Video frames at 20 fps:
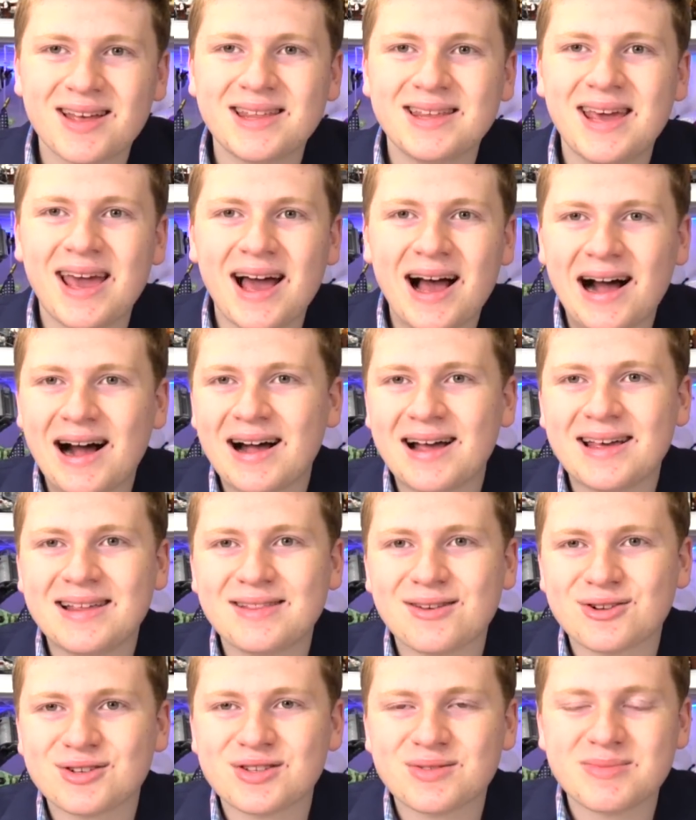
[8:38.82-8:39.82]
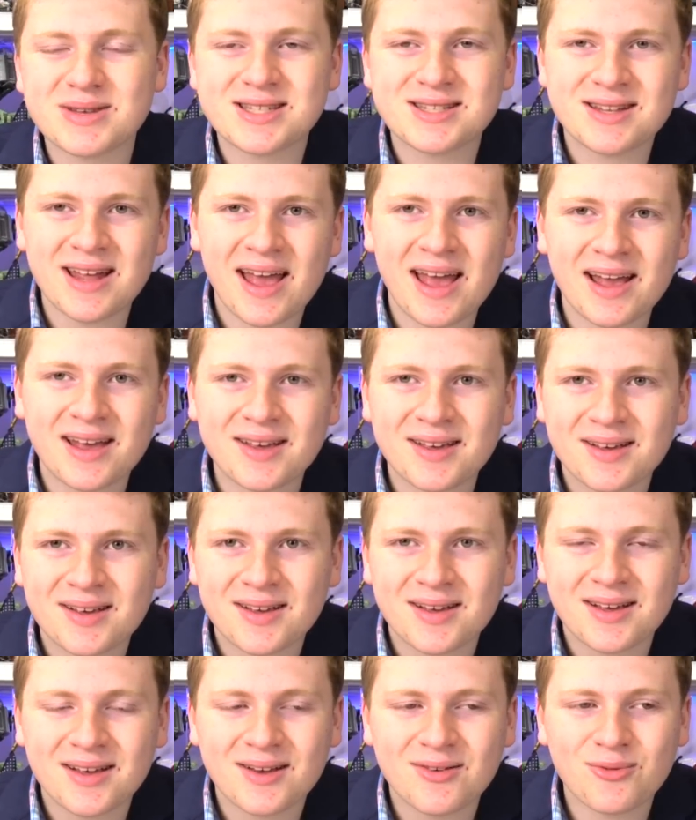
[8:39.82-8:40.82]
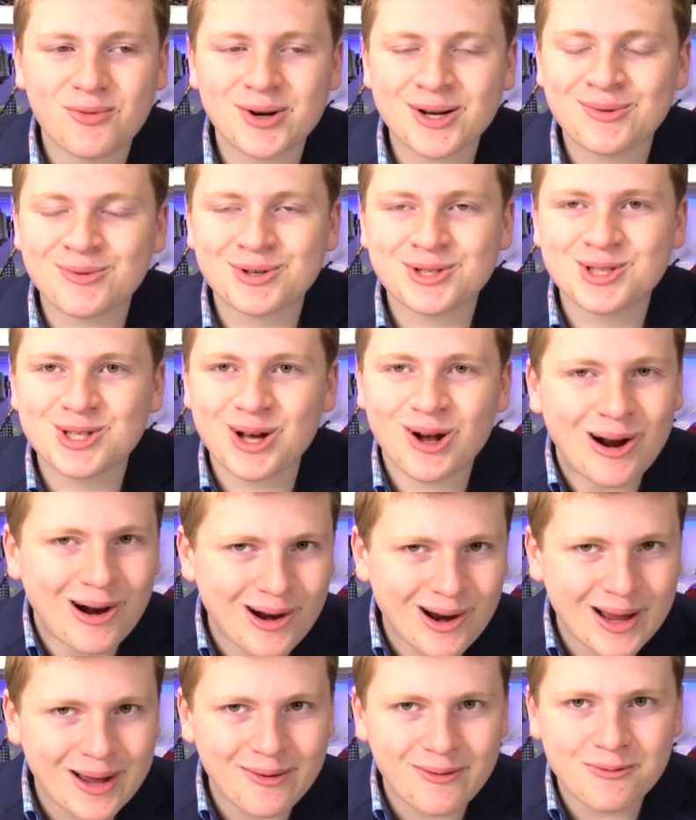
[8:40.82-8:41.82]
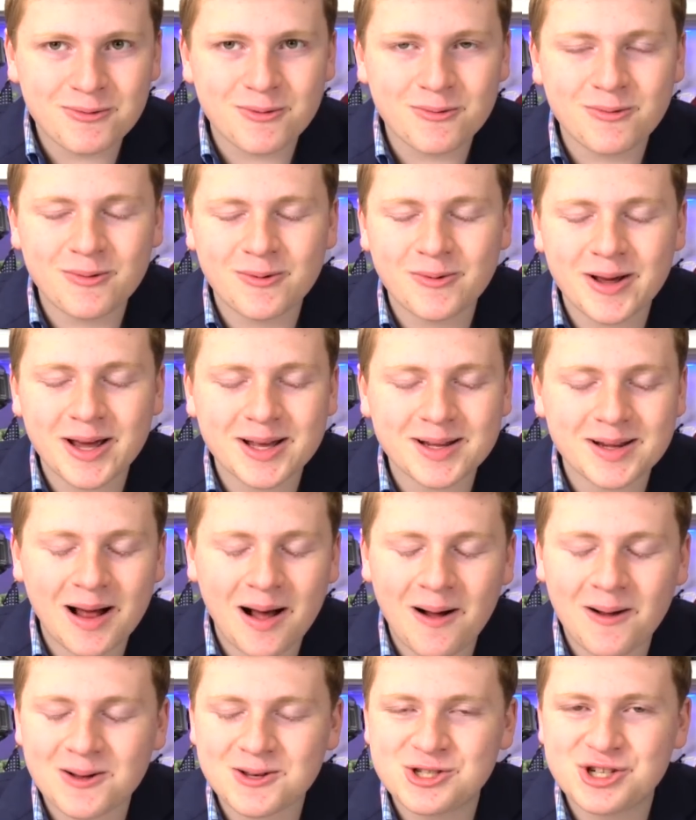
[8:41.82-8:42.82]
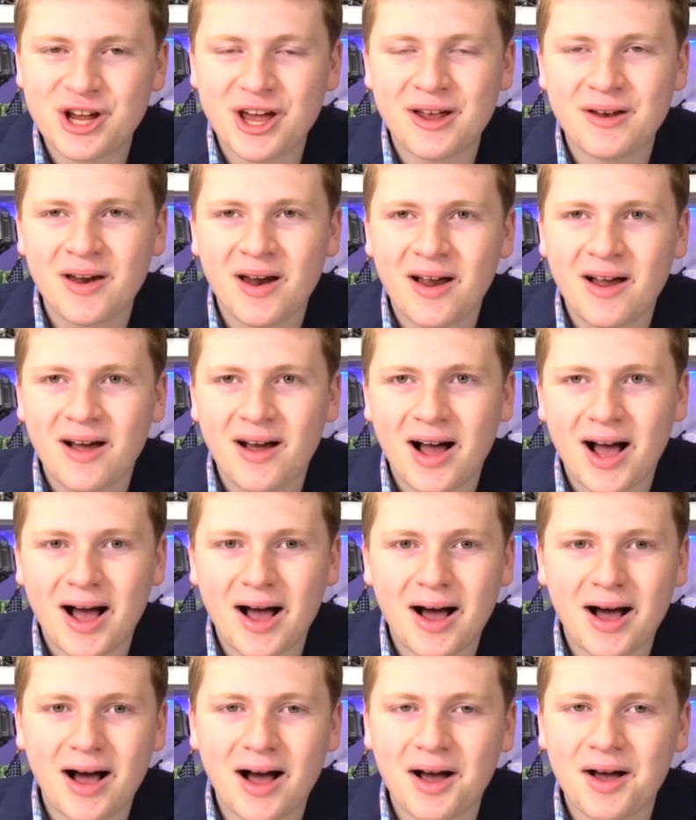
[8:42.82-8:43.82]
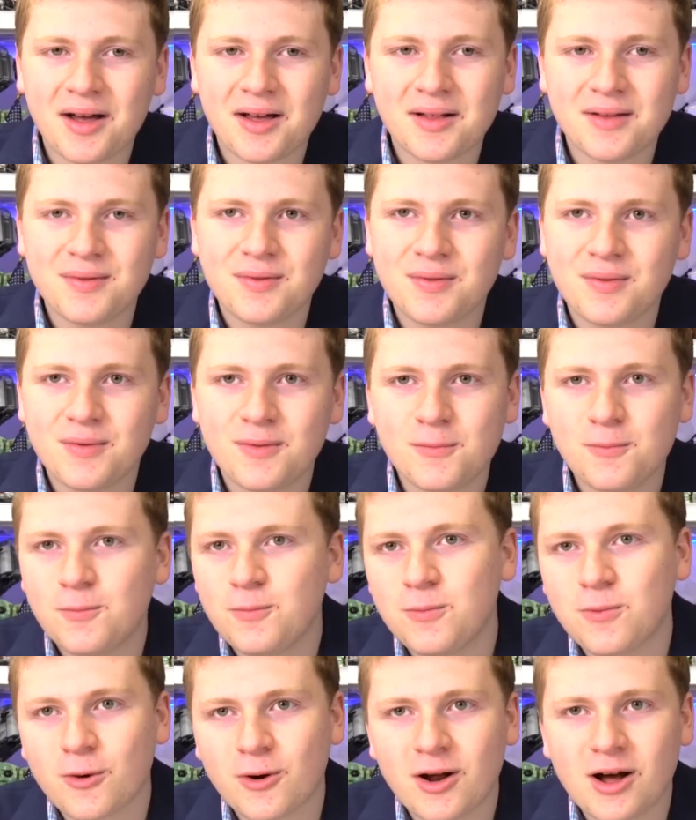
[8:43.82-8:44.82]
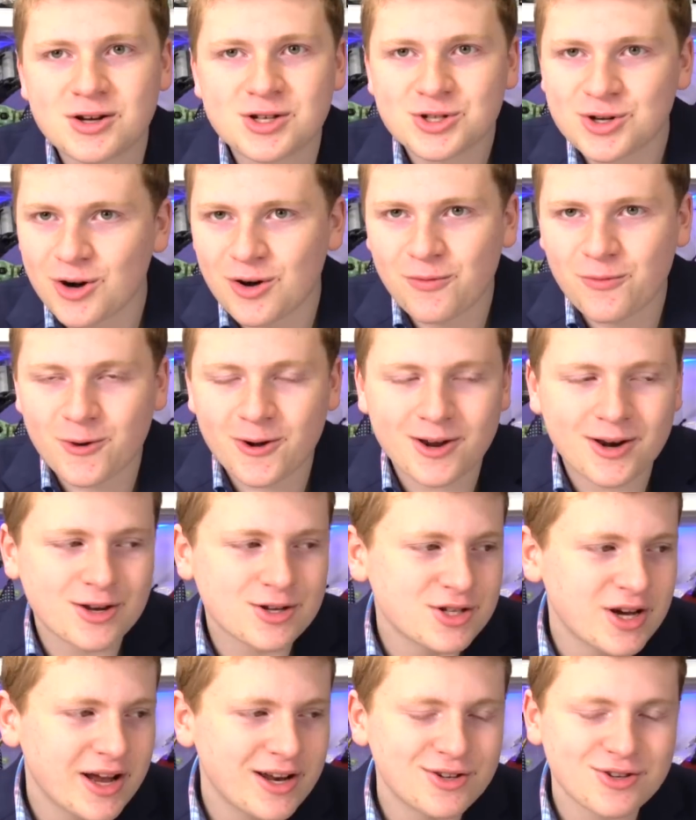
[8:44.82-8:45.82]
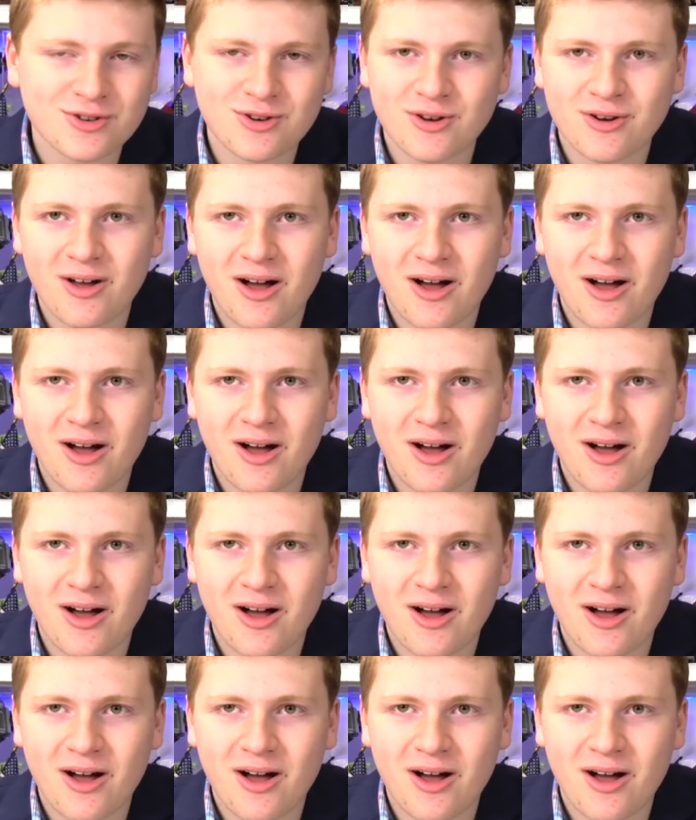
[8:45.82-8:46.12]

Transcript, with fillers: yeah, there's a mistake. We're, we're sorry. We, we acknowledge it. Uh, we're not sure if we're going to change it or